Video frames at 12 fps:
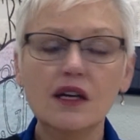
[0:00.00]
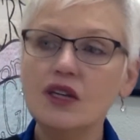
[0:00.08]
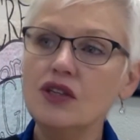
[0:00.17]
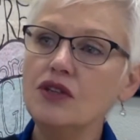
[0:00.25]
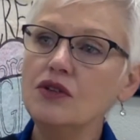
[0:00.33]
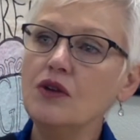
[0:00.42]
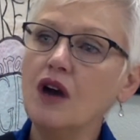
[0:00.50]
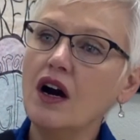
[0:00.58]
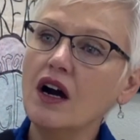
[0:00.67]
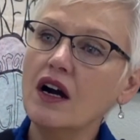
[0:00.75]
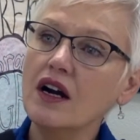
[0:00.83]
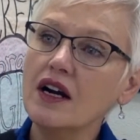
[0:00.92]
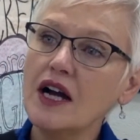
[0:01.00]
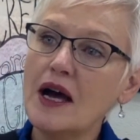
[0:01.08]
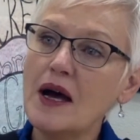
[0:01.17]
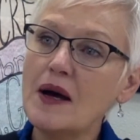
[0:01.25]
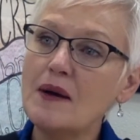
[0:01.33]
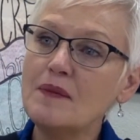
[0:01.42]
you
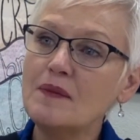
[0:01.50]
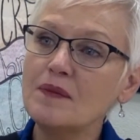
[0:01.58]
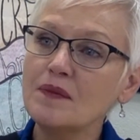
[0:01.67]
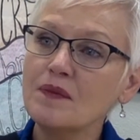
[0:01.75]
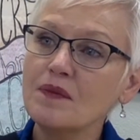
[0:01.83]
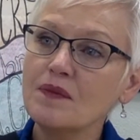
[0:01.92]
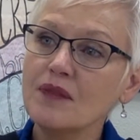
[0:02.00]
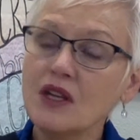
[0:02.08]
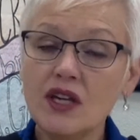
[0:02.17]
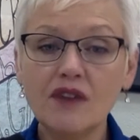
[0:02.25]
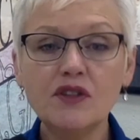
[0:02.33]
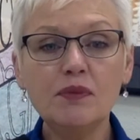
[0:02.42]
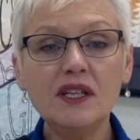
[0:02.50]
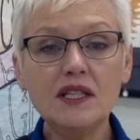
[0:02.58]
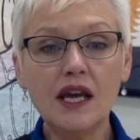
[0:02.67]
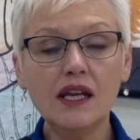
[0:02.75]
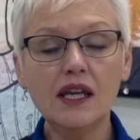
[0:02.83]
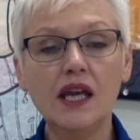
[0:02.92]
have to be
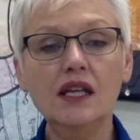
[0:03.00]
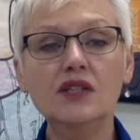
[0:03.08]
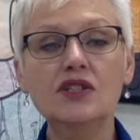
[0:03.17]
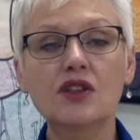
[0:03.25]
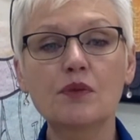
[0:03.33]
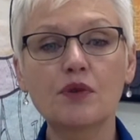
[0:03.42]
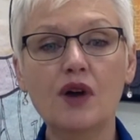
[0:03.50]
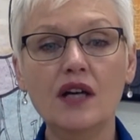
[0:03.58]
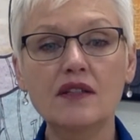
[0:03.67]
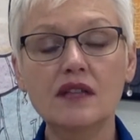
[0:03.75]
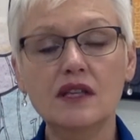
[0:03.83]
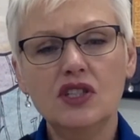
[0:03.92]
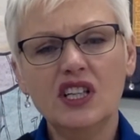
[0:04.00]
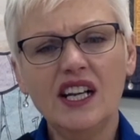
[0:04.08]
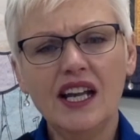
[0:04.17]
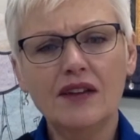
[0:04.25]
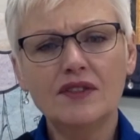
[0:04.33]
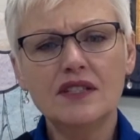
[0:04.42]
dedicated to the process. You're going
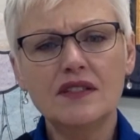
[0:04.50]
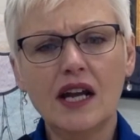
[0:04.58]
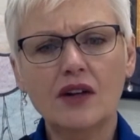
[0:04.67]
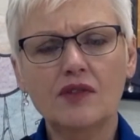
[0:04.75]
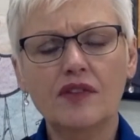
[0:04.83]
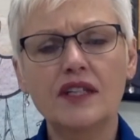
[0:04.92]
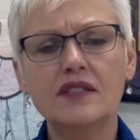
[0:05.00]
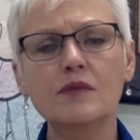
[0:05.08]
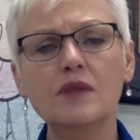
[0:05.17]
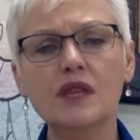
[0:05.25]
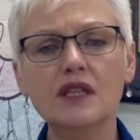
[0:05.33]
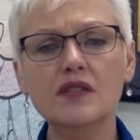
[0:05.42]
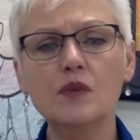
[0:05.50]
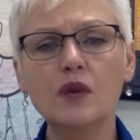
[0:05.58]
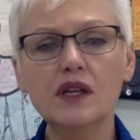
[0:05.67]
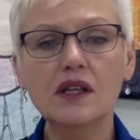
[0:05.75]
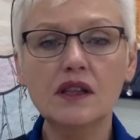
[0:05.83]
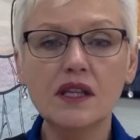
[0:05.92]
to have to sacrifice some things. And one
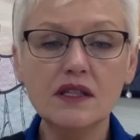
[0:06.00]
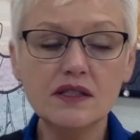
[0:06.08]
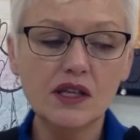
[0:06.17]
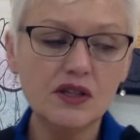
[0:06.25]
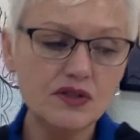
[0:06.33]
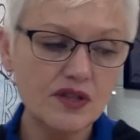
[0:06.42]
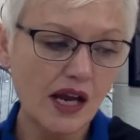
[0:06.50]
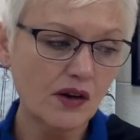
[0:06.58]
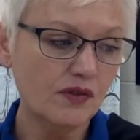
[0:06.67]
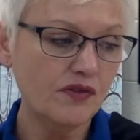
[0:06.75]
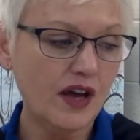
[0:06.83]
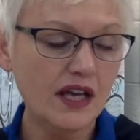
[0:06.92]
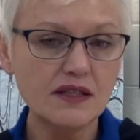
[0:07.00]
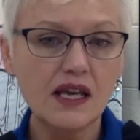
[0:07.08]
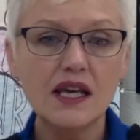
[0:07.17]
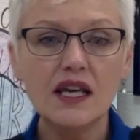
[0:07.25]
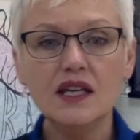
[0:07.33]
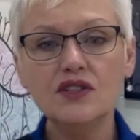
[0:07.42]
of the things that you sacrifice
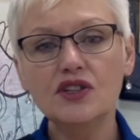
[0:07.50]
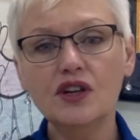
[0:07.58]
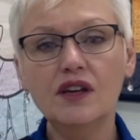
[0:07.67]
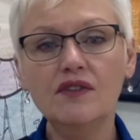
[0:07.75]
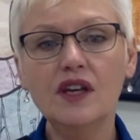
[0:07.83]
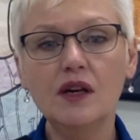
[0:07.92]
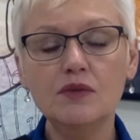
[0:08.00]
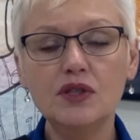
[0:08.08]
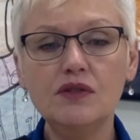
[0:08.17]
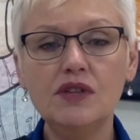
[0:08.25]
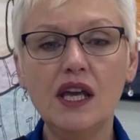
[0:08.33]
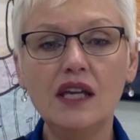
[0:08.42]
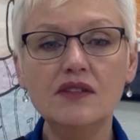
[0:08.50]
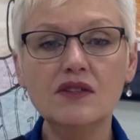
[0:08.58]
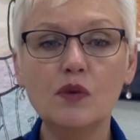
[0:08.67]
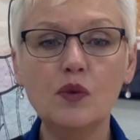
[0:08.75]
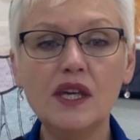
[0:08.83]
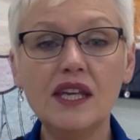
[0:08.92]
is you're giving up 2 days a
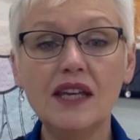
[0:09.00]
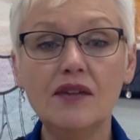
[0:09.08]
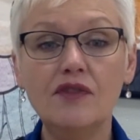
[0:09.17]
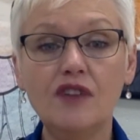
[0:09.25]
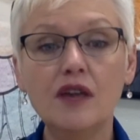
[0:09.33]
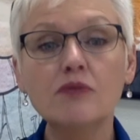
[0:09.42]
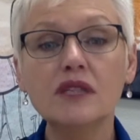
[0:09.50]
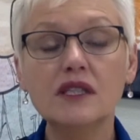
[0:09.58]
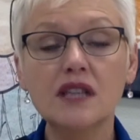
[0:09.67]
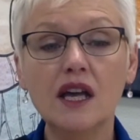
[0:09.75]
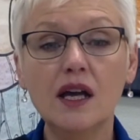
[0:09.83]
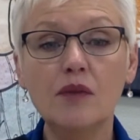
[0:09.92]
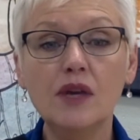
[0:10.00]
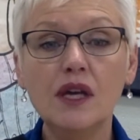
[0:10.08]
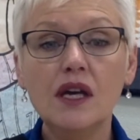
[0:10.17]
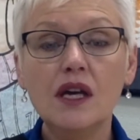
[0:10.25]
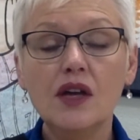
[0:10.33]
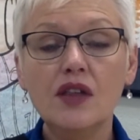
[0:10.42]
week in family time
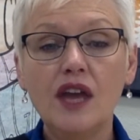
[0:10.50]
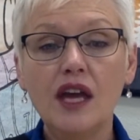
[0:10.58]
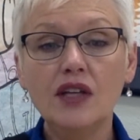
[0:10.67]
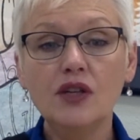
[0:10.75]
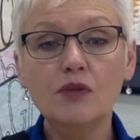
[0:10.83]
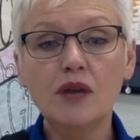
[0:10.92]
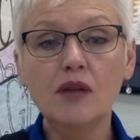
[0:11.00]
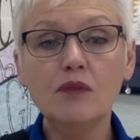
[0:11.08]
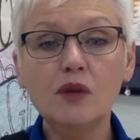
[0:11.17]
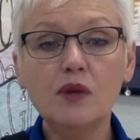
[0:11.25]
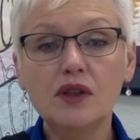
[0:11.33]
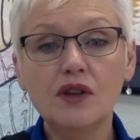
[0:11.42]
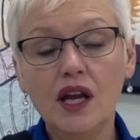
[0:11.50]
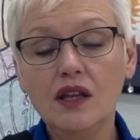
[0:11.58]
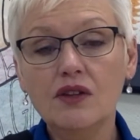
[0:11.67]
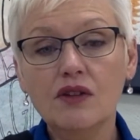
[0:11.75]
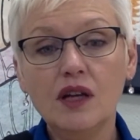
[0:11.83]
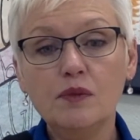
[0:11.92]
that you might be with your
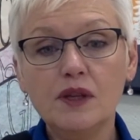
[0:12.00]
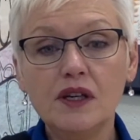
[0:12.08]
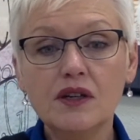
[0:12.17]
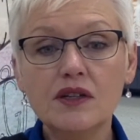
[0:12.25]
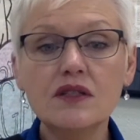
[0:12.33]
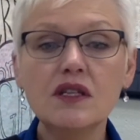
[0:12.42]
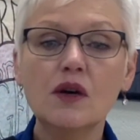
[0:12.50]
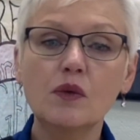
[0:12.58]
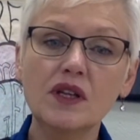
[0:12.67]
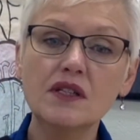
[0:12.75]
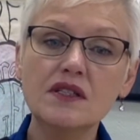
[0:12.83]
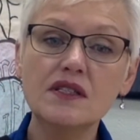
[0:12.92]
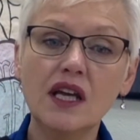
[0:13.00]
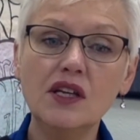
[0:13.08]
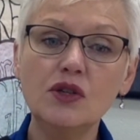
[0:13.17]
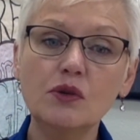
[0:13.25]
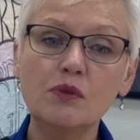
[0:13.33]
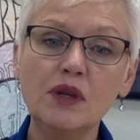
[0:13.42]
8th grade peers. Well,
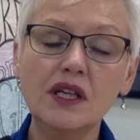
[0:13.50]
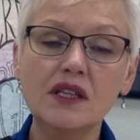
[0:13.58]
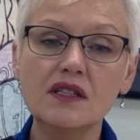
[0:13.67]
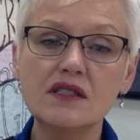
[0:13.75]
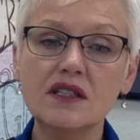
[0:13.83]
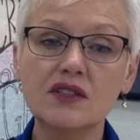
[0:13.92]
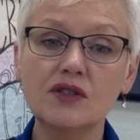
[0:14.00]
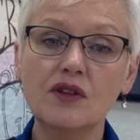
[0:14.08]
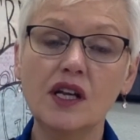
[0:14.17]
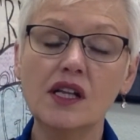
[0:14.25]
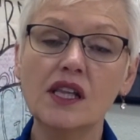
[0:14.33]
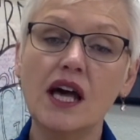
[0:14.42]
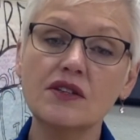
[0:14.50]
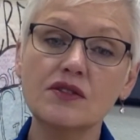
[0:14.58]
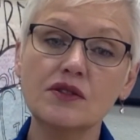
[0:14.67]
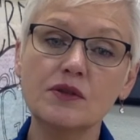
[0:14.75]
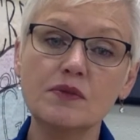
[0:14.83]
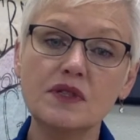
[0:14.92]
instead, you will be in the 6th grade
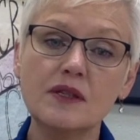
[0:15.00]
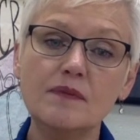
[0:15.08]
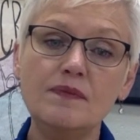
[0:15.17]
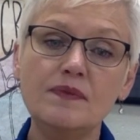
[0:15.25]
classrooms.